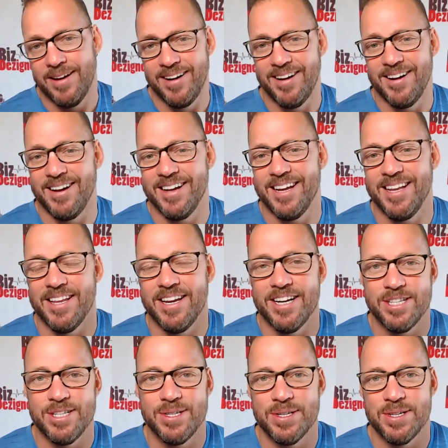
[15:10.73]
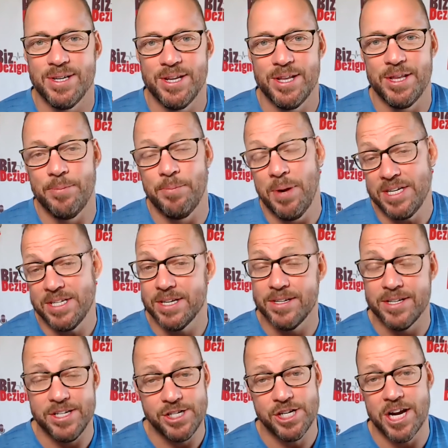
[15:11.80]
and then
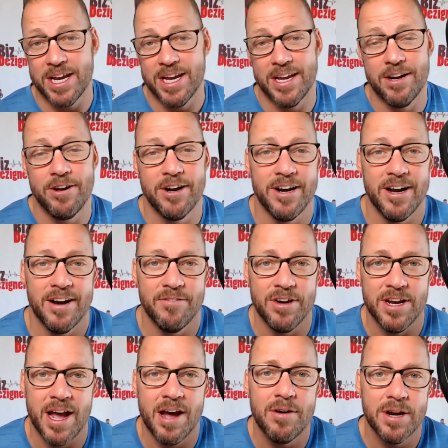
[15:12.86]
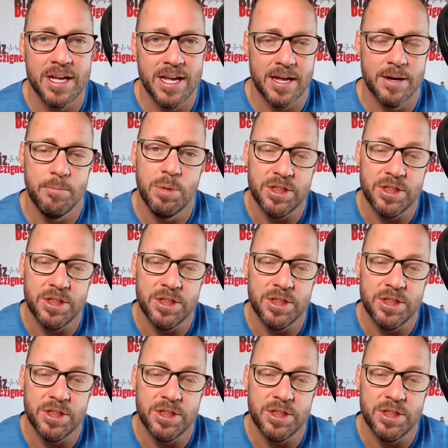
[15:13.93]
basically check in on it every now and again.